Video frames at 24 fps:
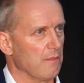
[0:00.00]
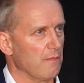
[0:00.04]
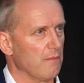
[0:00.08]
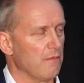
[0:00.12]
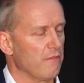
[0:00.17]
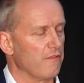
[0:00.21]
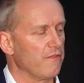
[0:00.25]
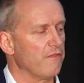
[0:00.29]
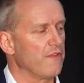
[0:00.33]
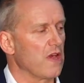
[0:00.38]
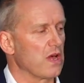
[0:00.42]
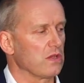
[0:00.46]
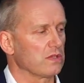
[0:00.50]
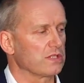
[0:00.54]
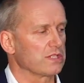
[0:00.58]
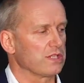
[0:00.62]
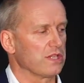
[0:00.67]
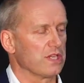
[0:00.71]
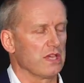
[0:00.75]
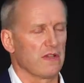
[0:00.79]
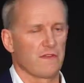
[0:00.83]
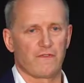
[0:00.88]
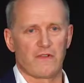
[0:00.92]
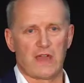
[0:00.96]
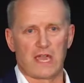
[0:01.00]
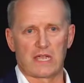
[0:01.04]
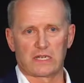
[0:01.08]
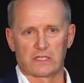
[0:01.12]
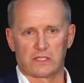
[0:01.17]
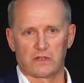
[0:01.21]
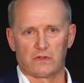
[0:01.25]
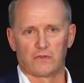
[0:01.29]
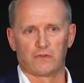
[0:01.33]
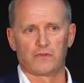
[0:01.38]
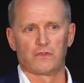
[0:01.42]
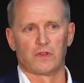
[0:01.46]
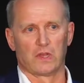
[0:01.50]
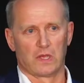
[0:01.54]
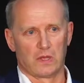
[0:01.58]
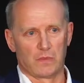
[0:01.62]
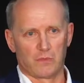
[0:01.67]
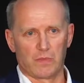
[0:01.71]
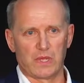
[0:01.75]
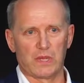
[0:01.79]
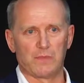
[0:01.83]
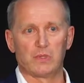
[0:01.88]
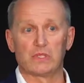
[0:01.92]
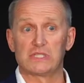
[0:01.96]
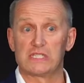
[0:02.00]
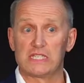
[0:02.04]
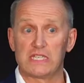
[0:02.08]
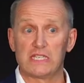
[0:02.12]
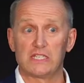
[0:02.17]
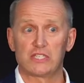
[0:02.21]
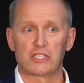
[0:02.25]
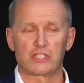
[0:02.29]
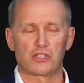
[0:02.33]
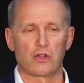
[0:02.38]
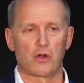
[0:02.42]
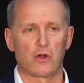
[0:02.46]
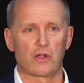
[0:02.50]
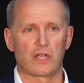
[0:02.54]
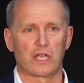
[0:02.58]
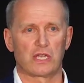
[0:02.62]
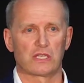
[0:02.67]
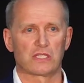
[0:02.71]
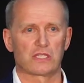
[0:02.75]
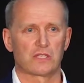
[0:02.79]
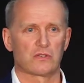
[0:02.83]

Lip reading: felt the effect of people destocking,